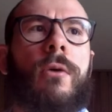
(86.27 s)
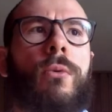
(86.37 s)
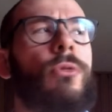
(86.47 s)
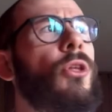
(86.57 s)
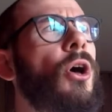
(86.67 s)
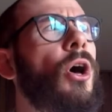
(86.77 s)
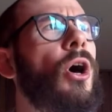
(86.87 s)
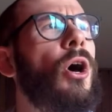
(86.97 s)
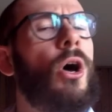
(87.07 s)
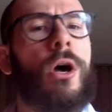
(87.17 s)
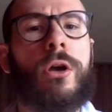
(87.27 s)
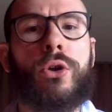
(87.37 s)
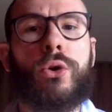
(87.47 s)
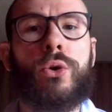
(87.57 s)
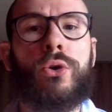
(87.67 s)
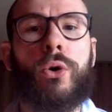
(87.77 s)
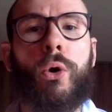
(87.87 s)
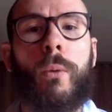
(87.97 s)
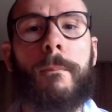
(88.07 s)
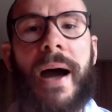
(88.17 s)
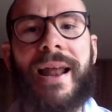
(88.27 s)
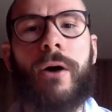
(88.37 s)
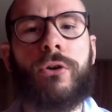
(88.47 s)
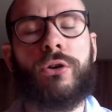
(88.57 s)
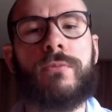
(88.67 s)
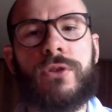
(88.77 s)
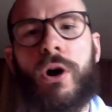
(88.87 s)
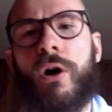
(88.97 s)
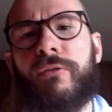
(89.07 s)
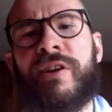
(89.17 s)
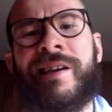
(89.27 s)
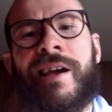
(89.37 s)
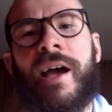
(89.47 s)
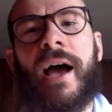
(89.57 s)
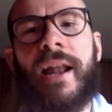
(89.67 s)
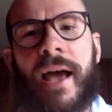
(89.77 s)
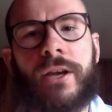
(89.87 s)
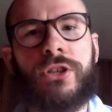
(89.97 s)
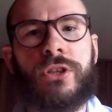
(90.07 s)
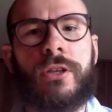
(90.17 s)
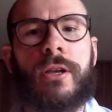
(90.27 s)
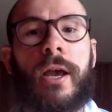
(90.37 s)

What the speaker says: the good or bad outcomes of an action.